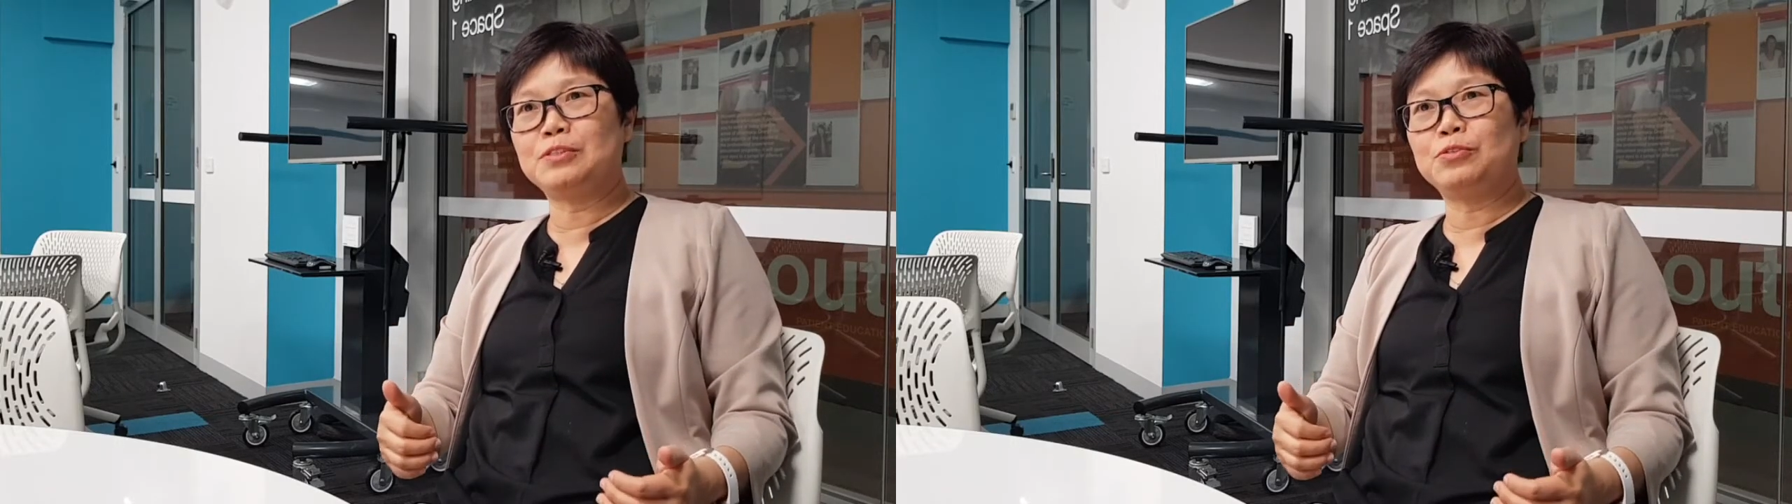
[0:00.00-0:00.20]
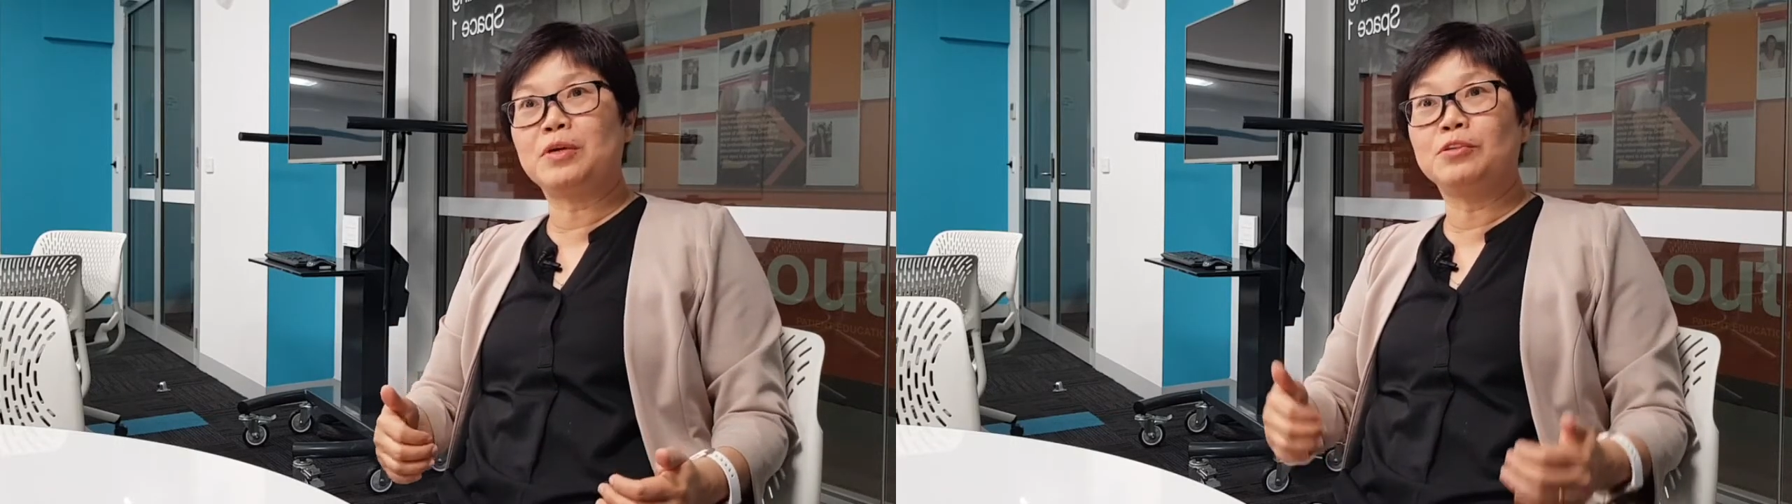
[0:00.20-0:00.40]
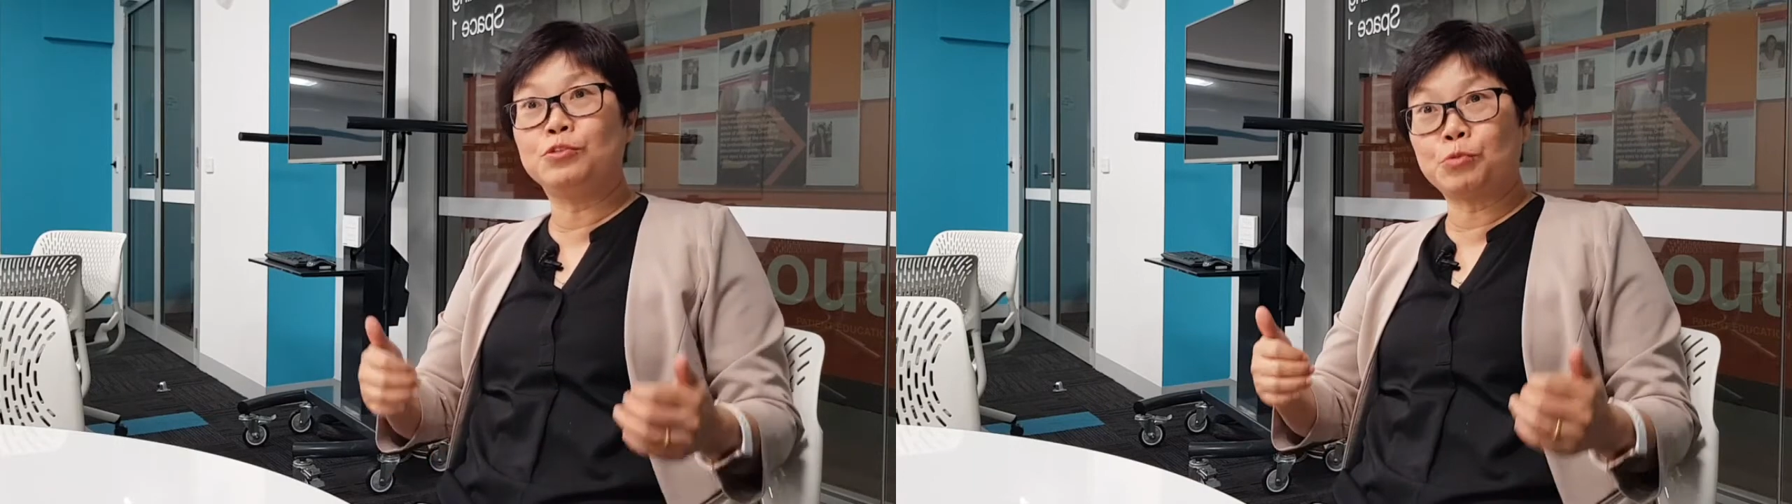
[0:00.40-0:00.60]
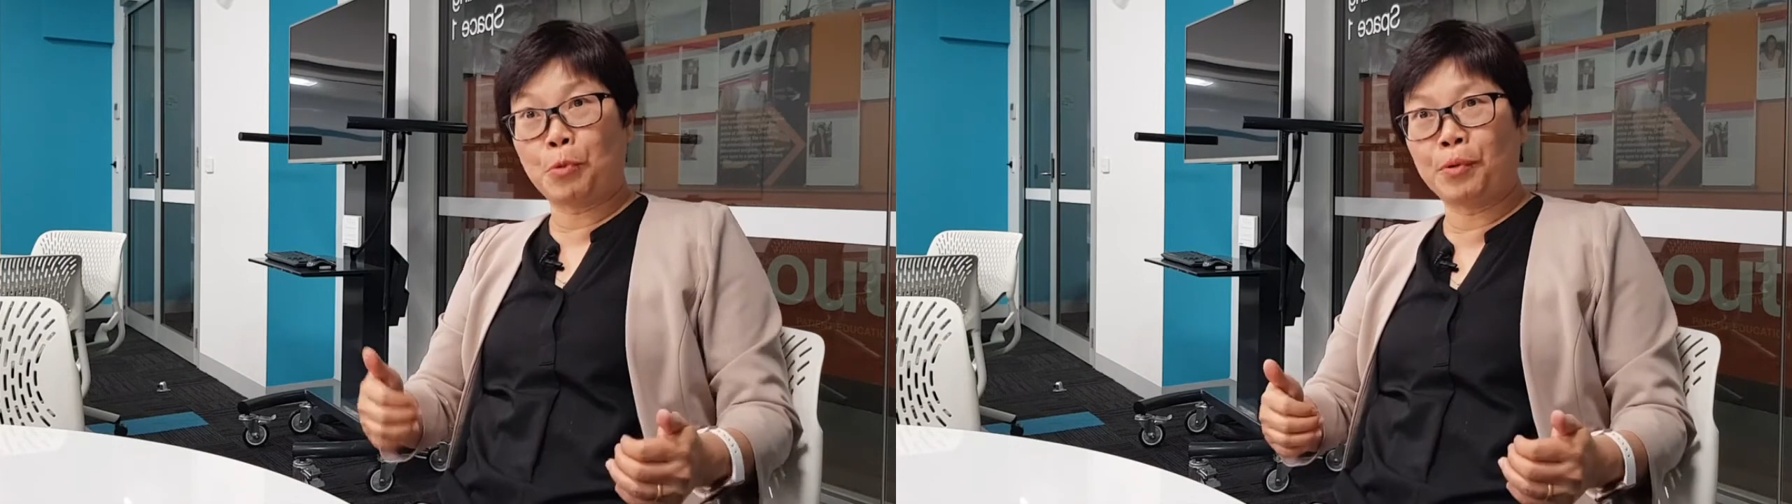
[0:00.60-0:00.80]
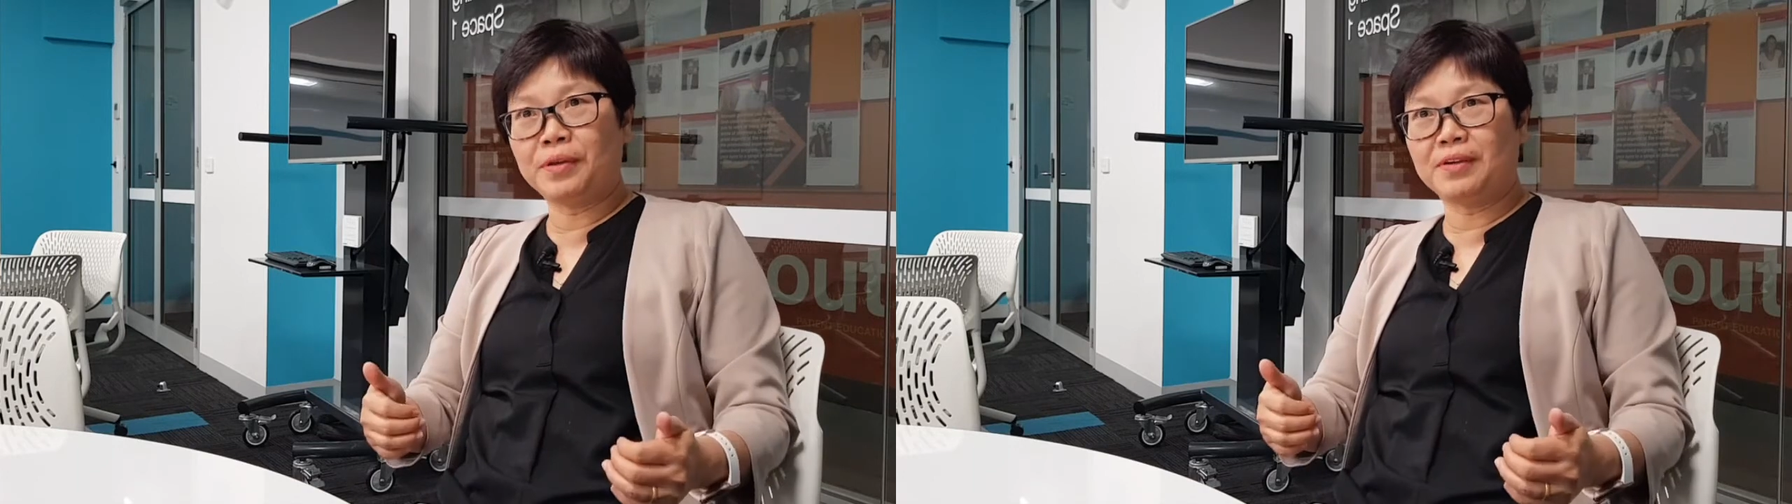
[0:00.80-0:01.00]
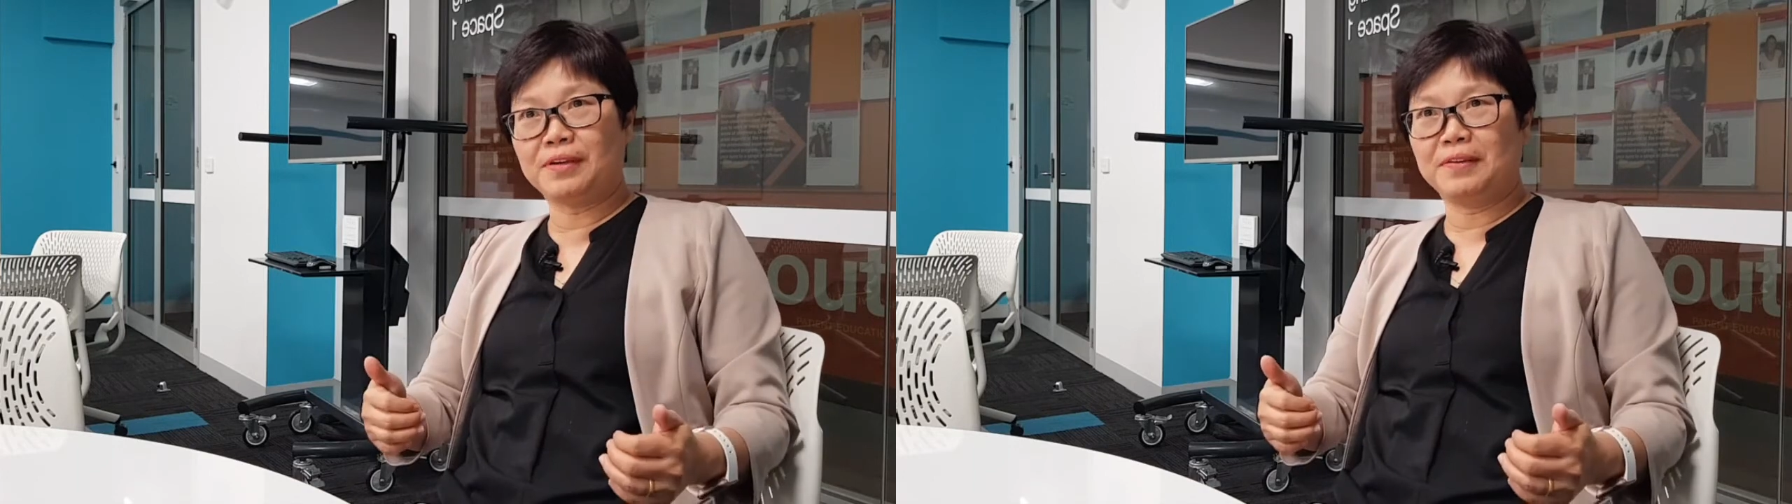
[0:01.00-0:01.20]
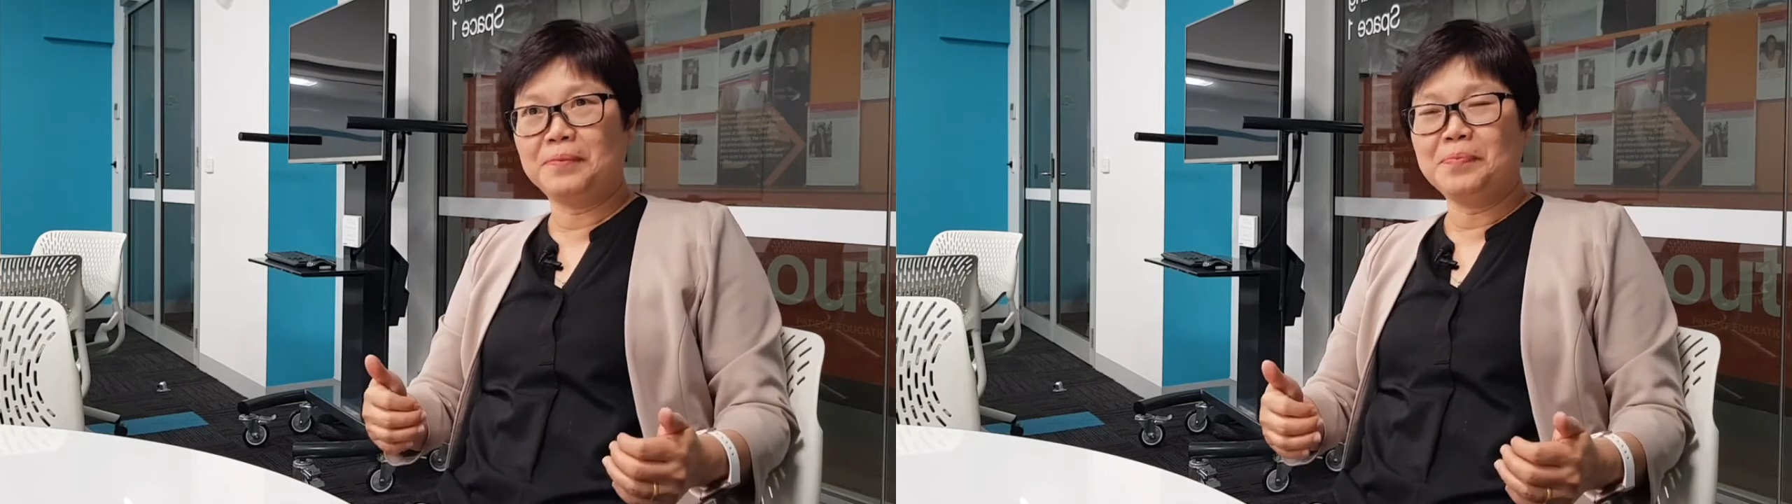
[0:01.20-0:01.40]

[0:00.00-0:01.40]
to enjoy it.